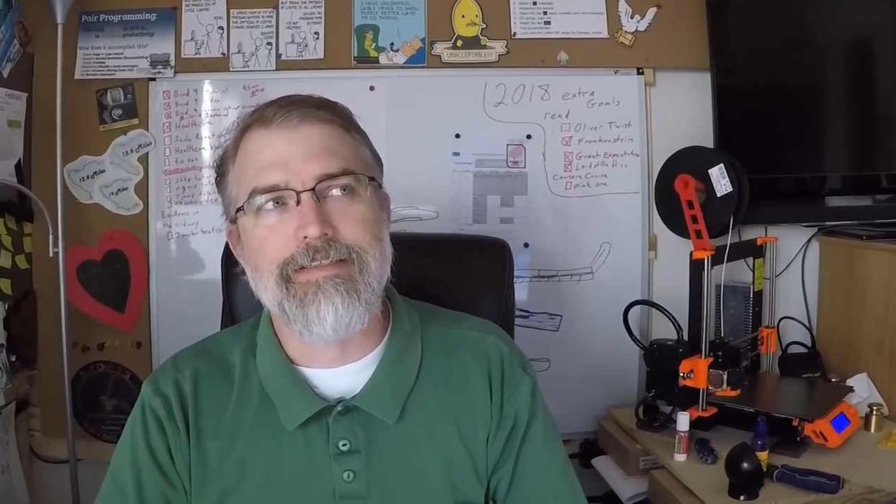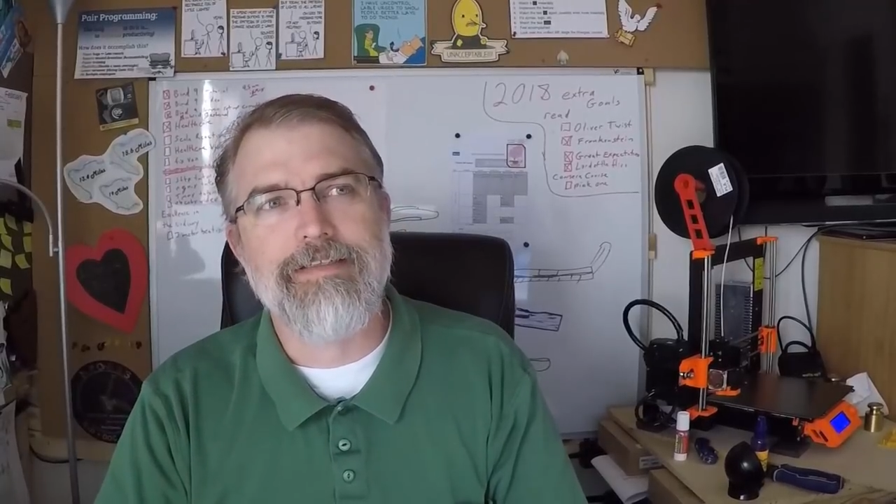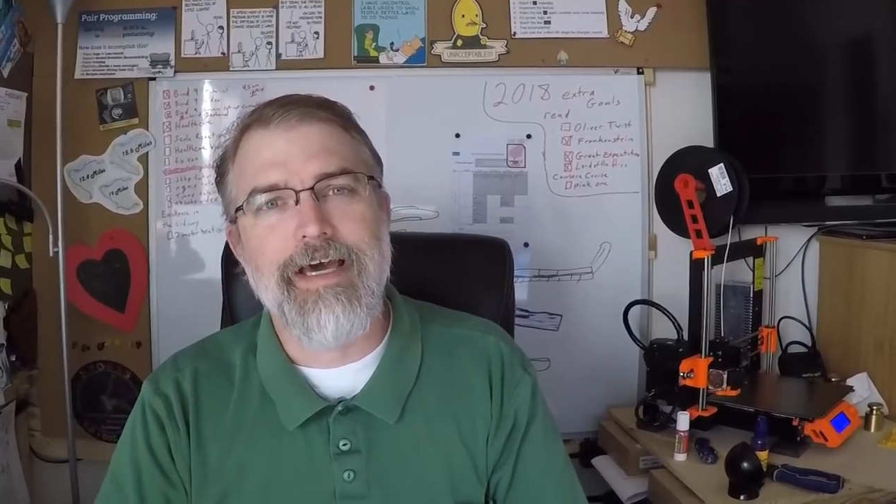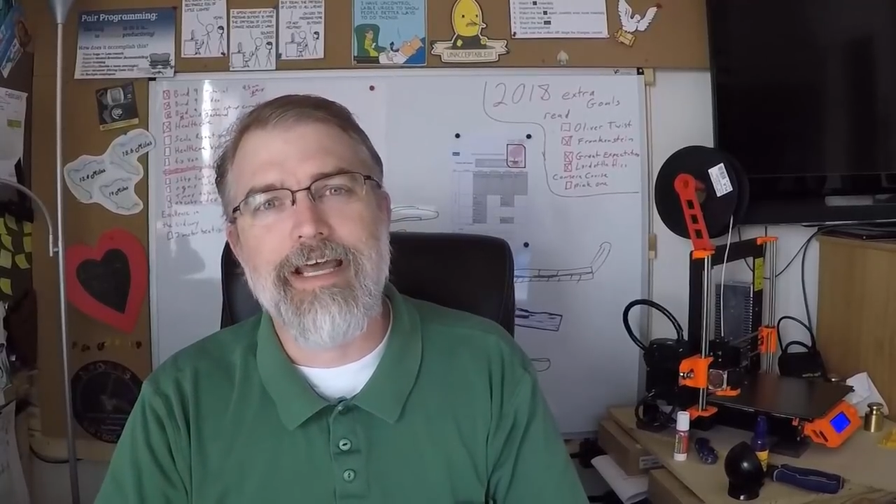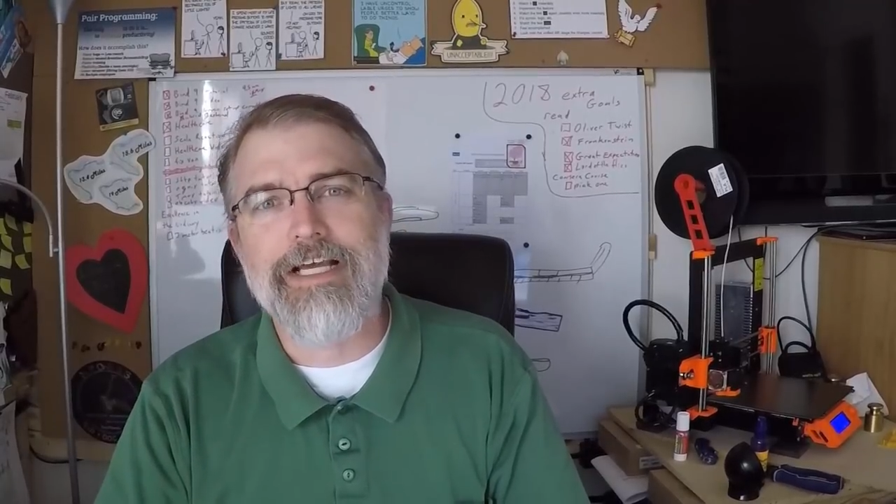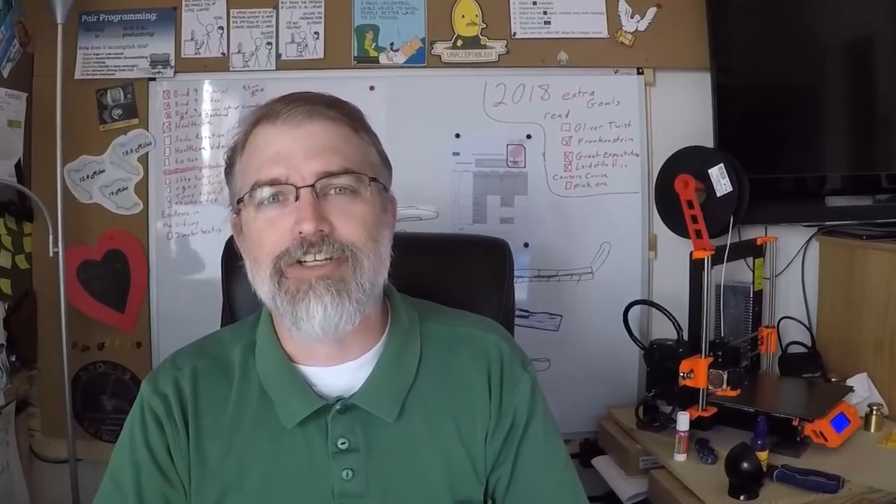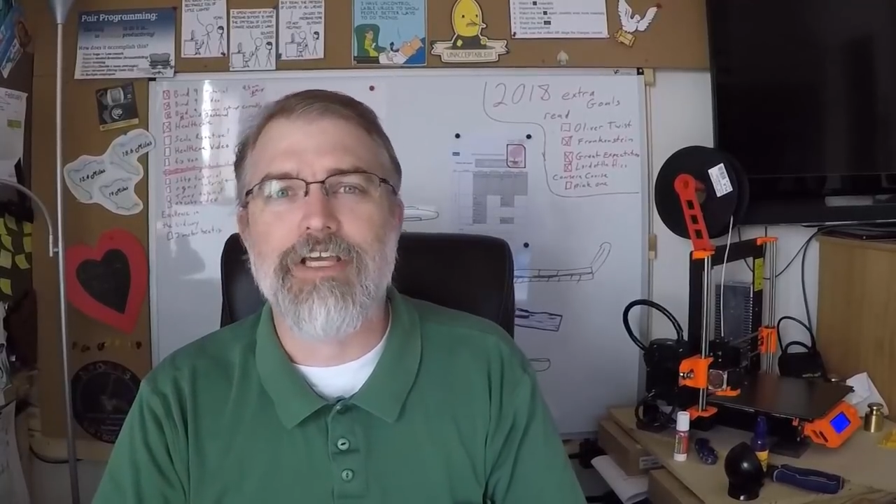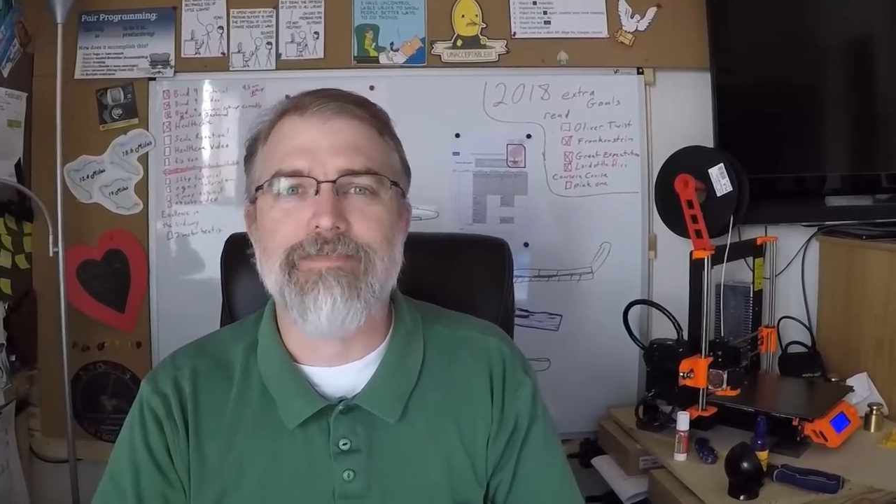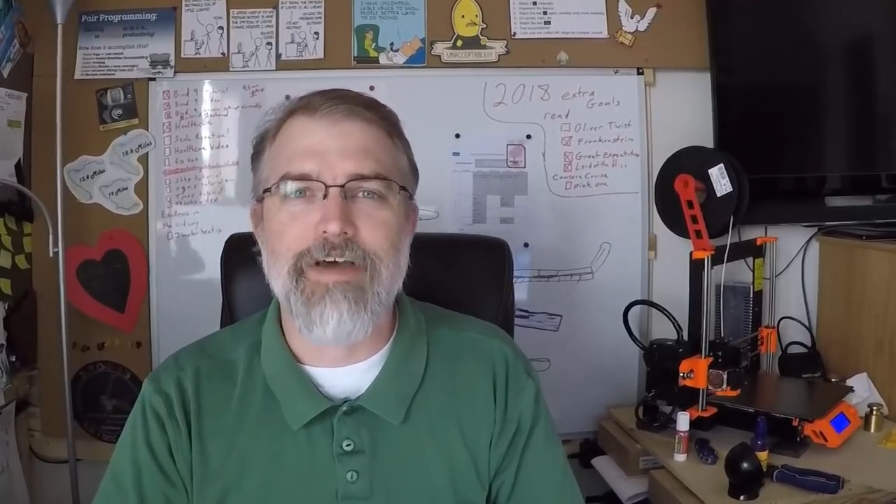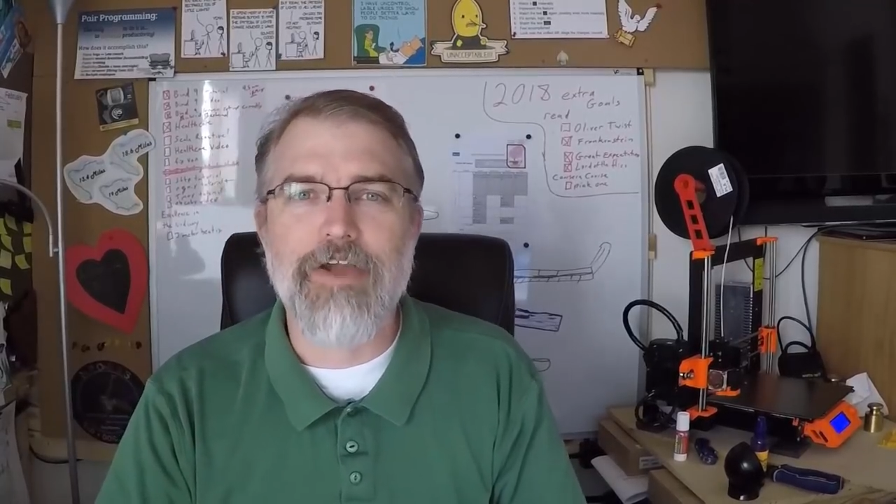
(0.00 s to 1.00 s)
that actually has
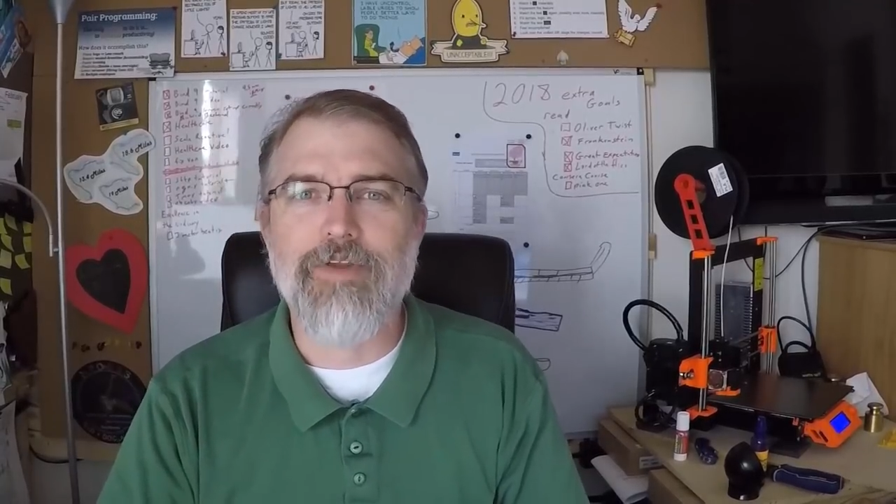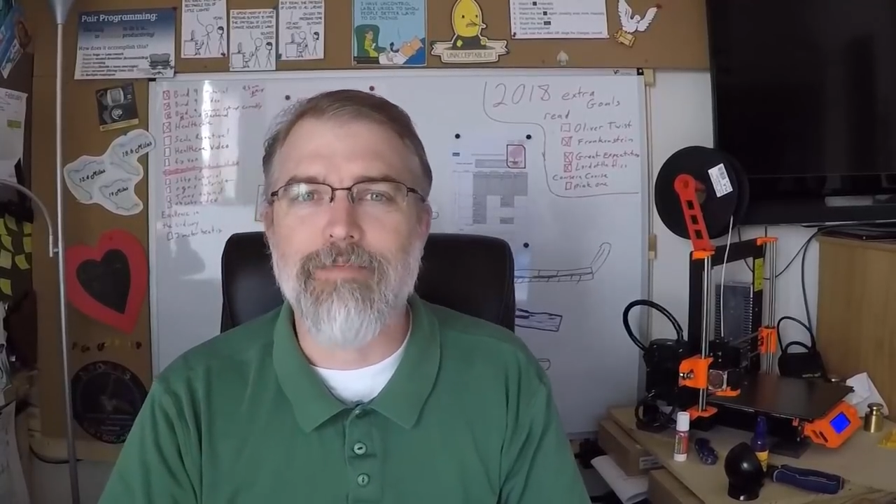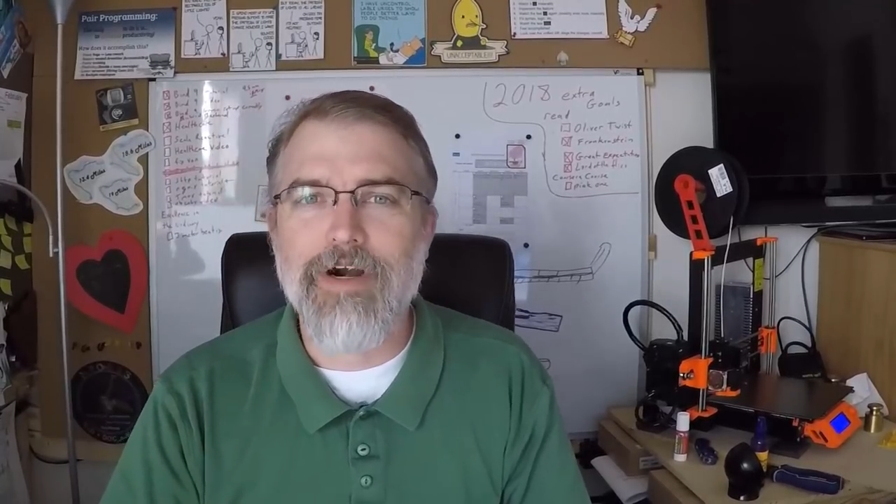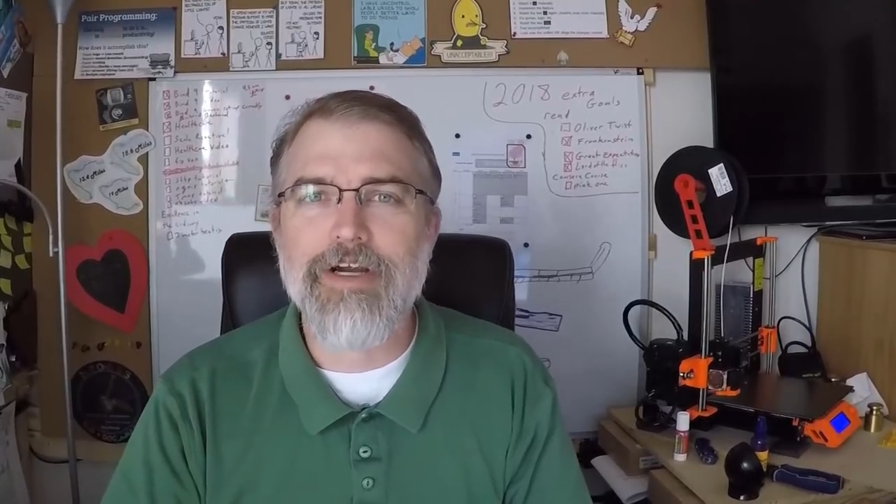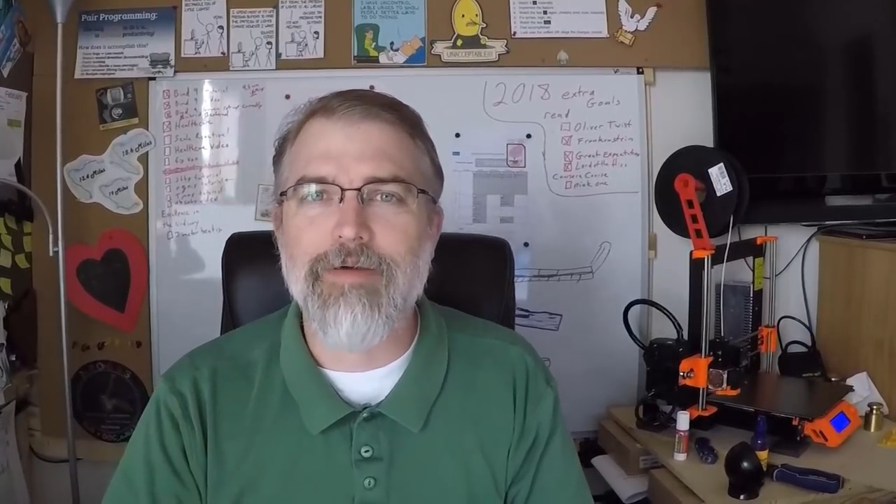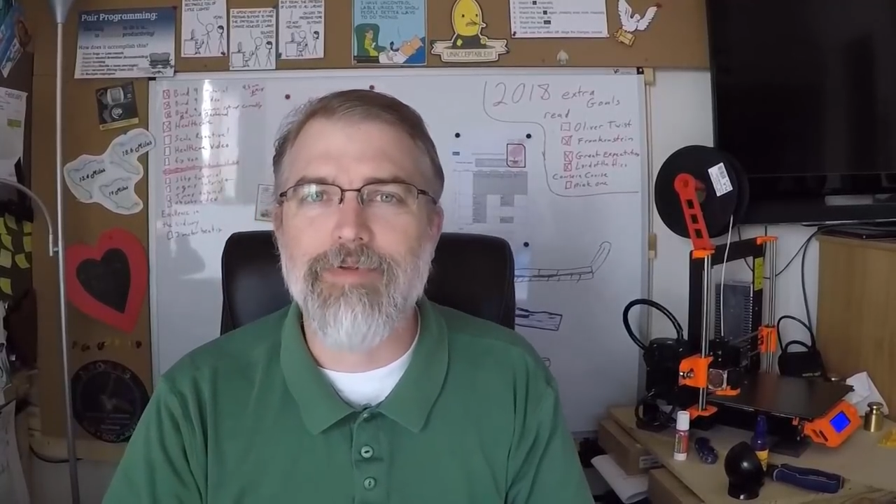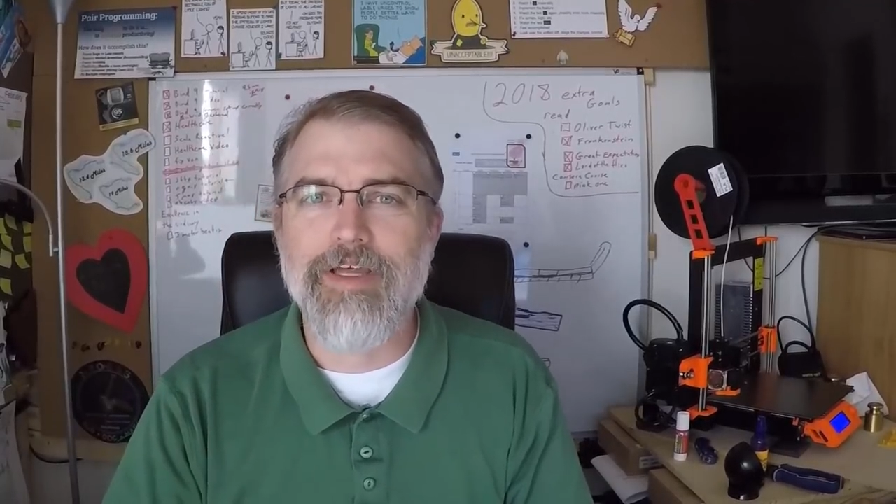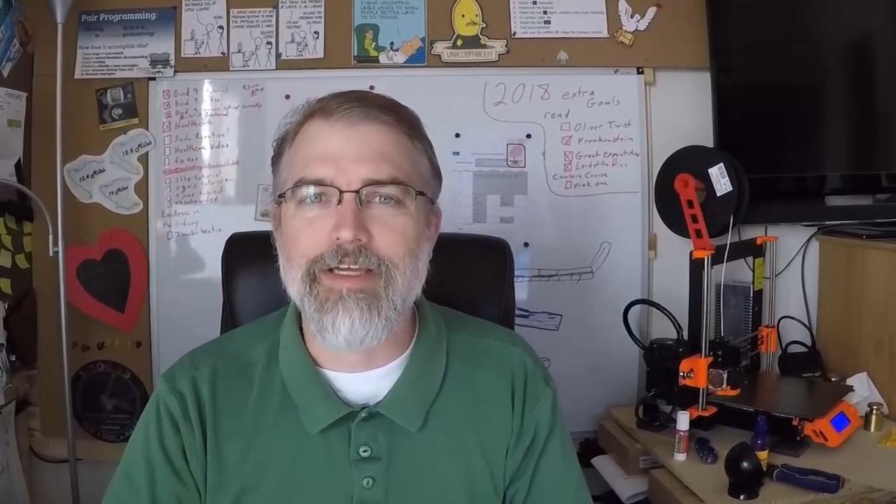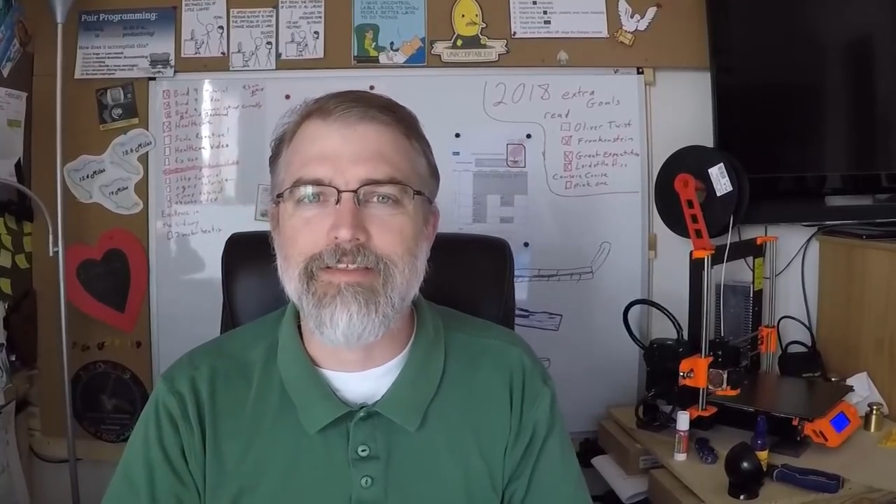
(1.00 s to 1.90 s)
value in the marketplace.